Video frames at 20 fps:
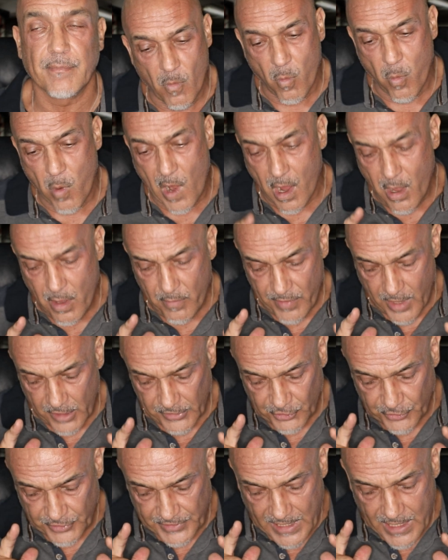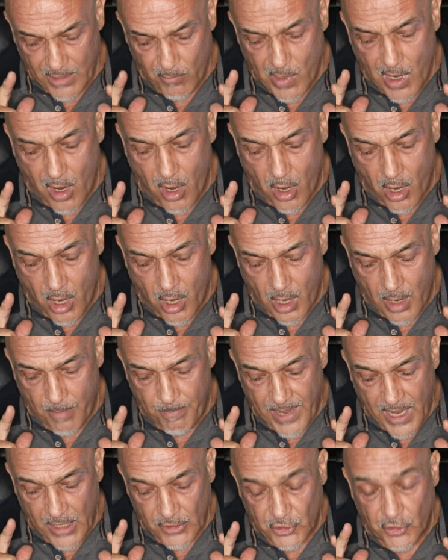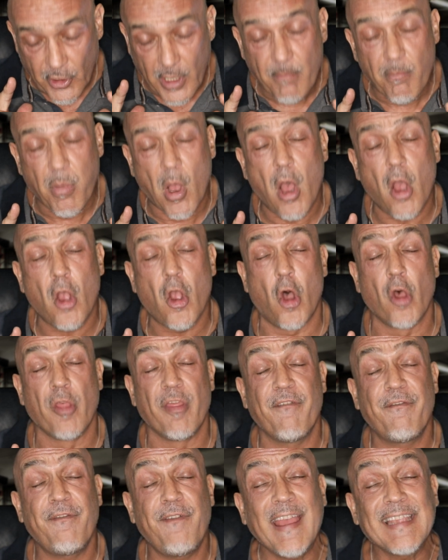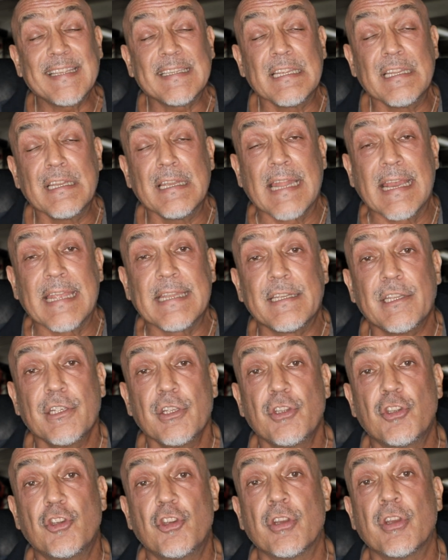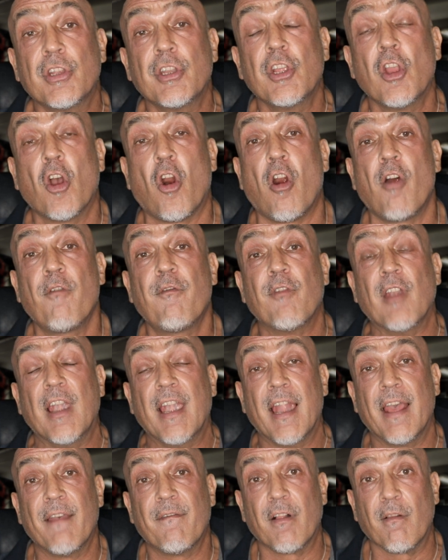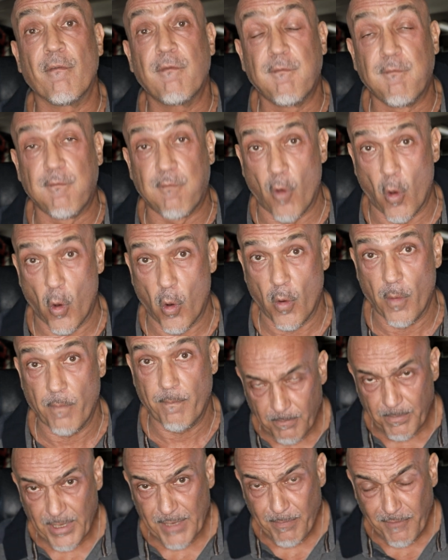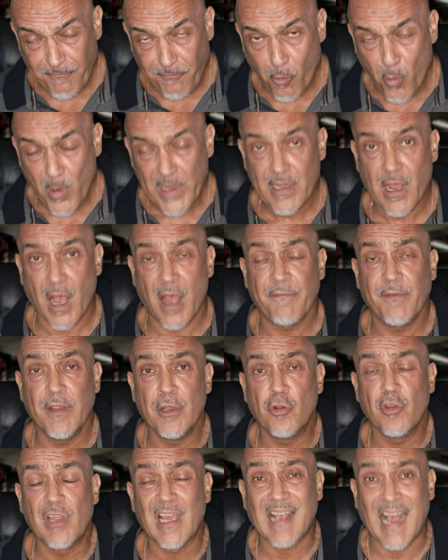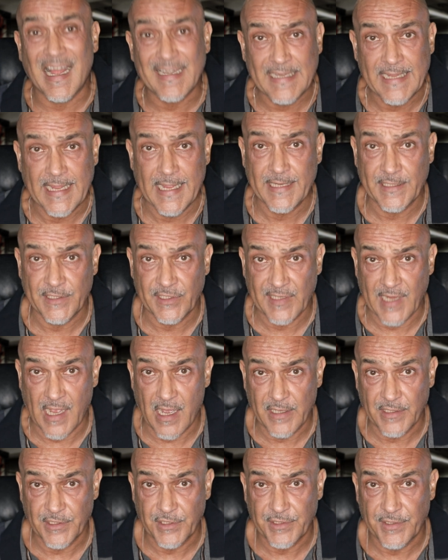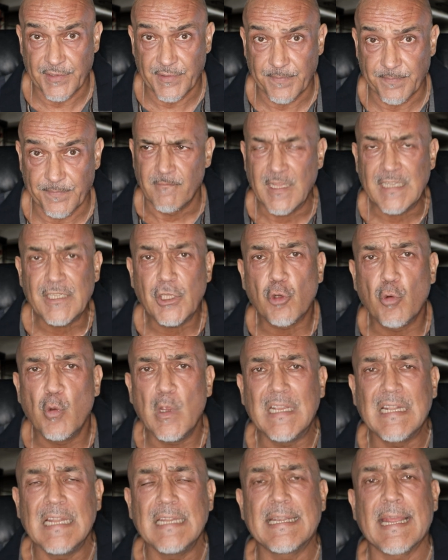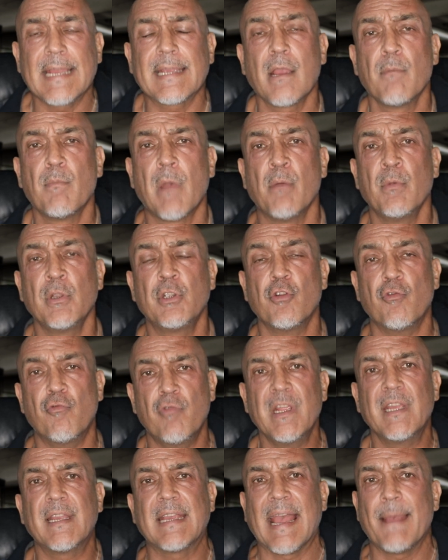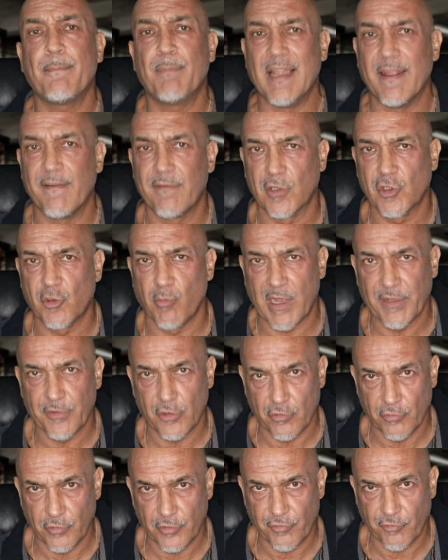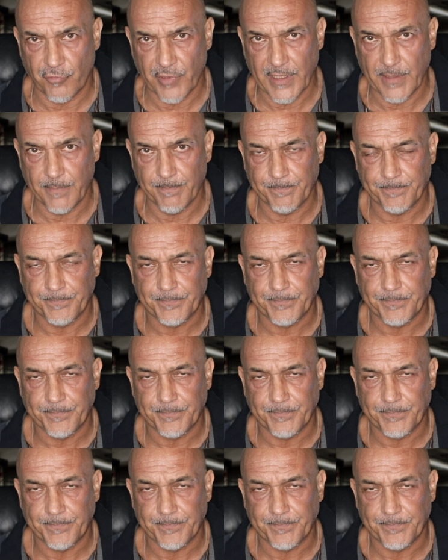Well, now today we are about to embark on the fascinating journey of level 4. But before we dive into the cutting edge science, let's quickly take a moment to recap levels 1, 2, 3.